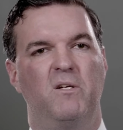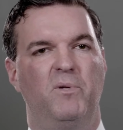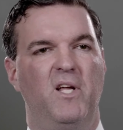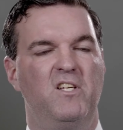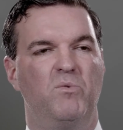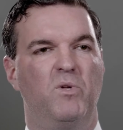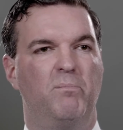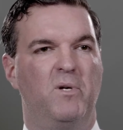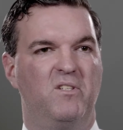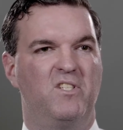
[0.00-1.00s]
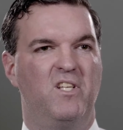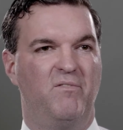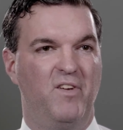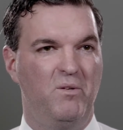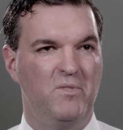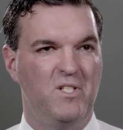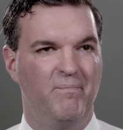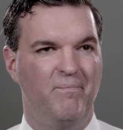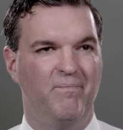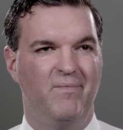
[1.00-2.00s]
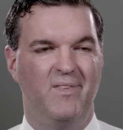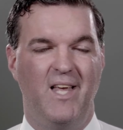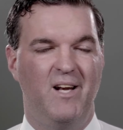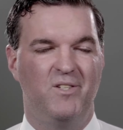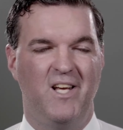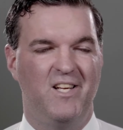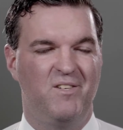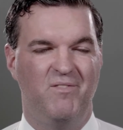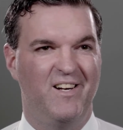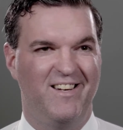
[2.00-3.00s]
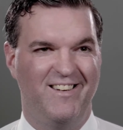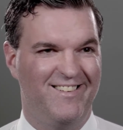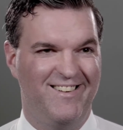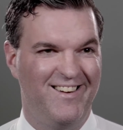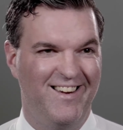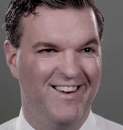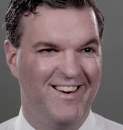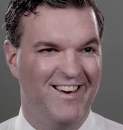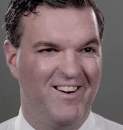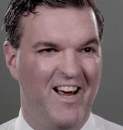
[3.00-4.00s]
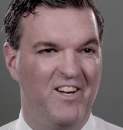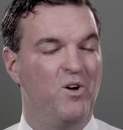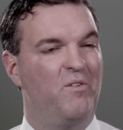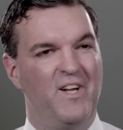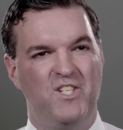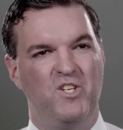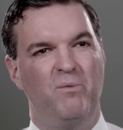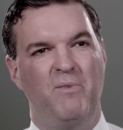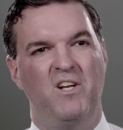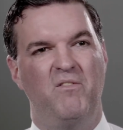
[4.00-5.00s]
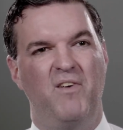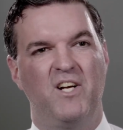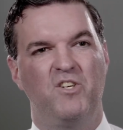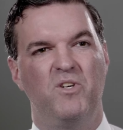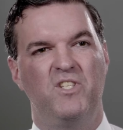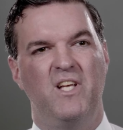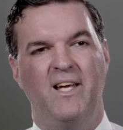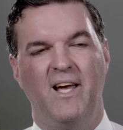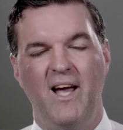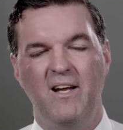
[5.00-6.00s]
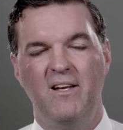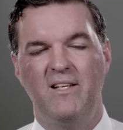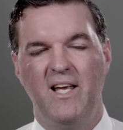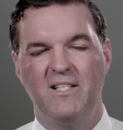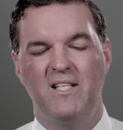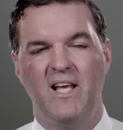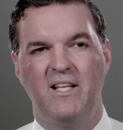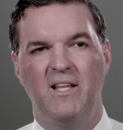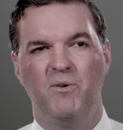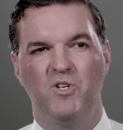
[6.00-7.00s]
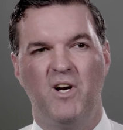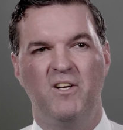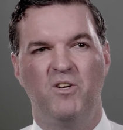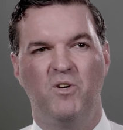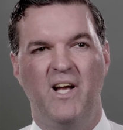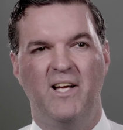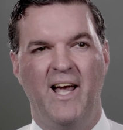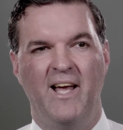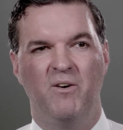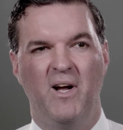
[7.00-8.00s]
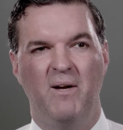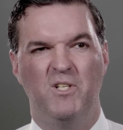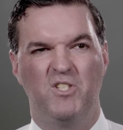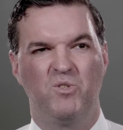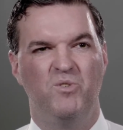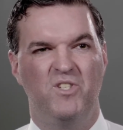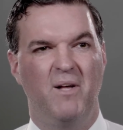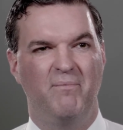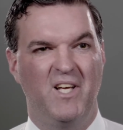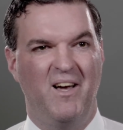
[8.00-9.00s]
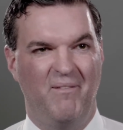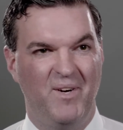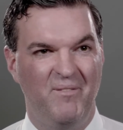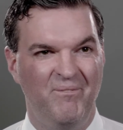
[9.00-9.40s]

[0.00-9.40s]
complaints with the pills and the films, they don't taste very good, right? No offense to the manufacturers, it kind of tastes like they were trying to create Gatorade but screwed something up.